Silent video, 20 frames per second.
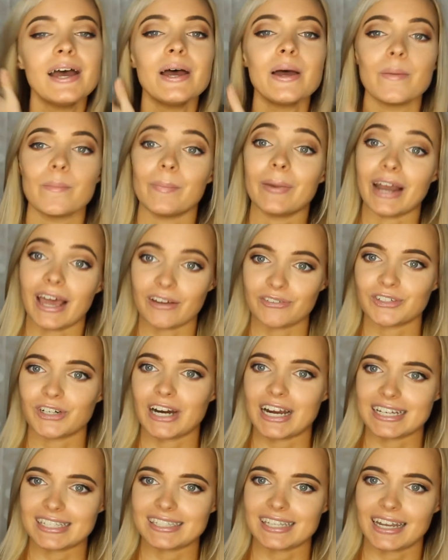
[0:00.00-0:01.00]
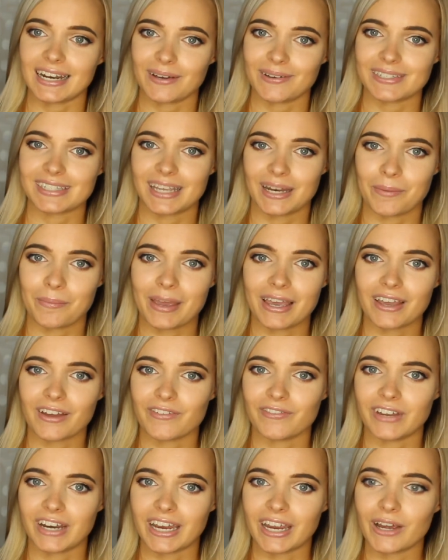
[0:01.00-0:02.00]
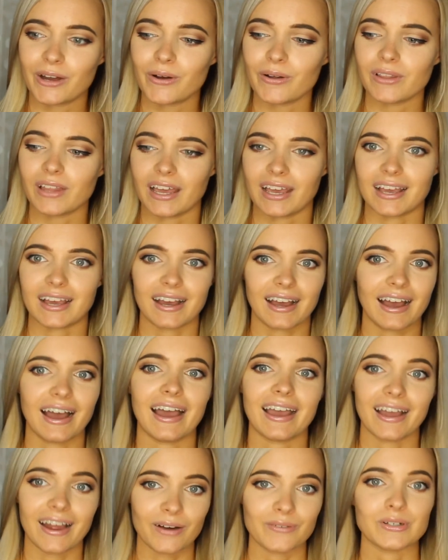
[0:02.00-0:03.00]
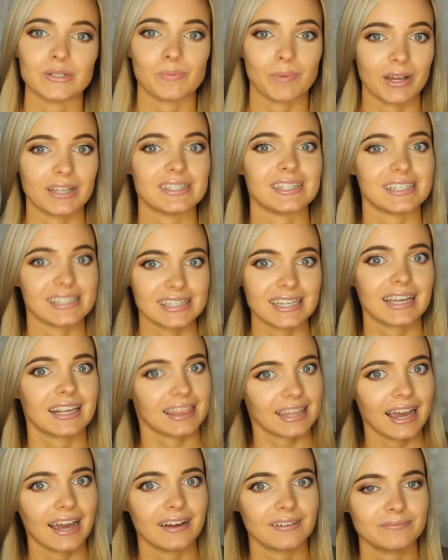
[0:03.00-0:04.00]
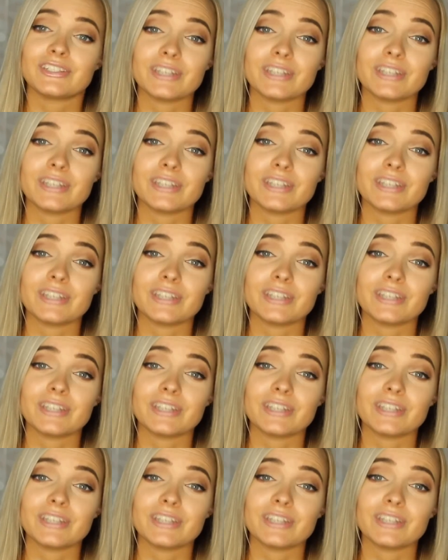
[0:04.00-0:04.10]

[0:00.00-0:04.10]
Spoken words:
But after I said I was going to make a video, like, I got responses like that.